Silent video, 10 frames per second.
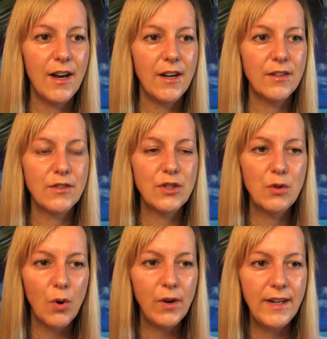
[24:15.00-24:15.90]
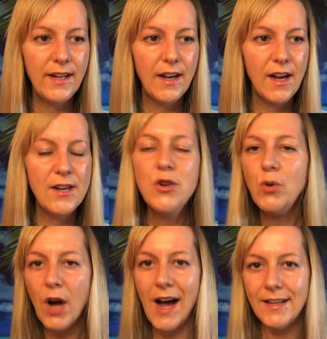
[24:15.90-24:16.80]
story a new
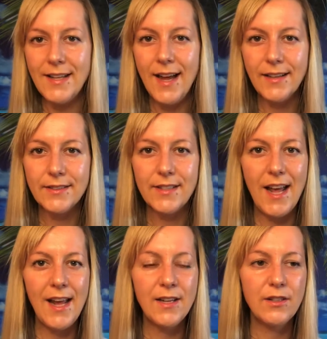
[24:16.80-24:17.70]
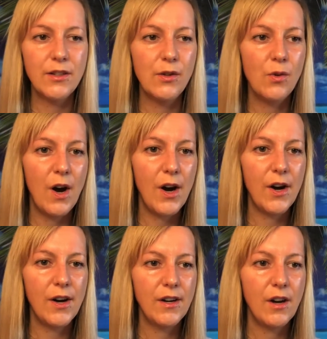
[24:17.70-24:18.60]
context, and you
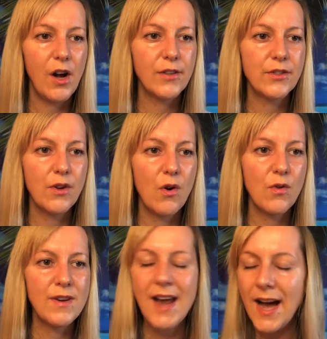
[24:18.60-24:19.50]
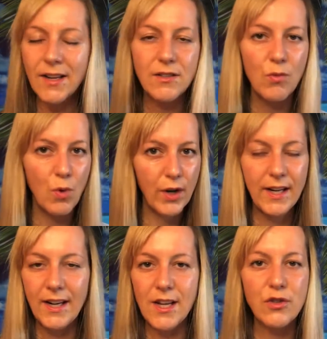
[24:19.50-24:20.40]
are also not
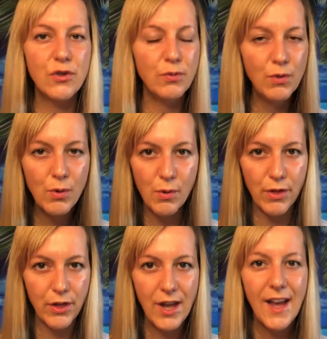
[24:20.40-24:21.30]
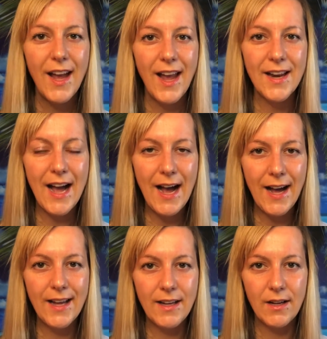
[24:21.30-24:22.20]
working in truth. And
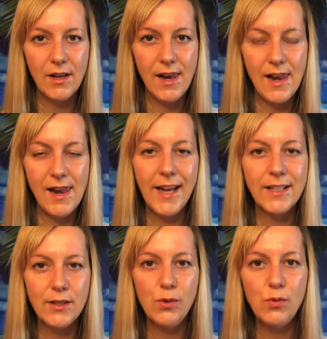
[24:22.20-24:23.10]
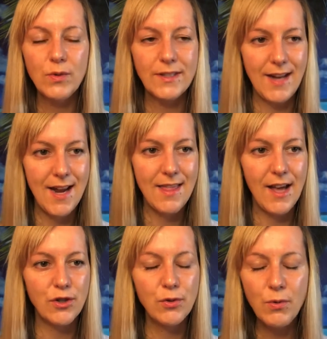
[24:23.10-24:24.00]
I like to say
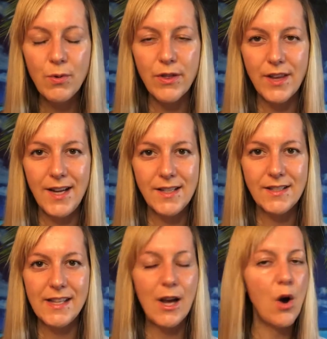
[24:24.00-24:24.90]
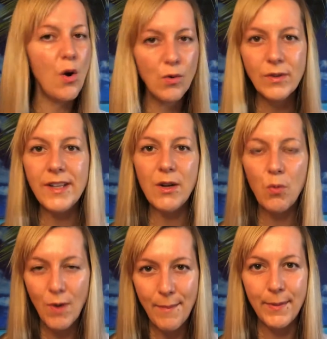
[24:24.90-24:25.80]
that truth is the only
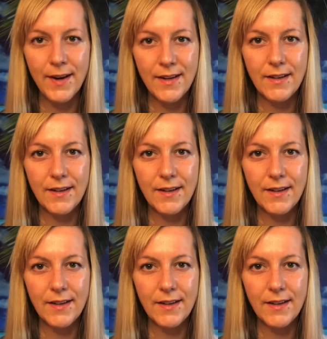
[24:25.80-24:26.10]
weapon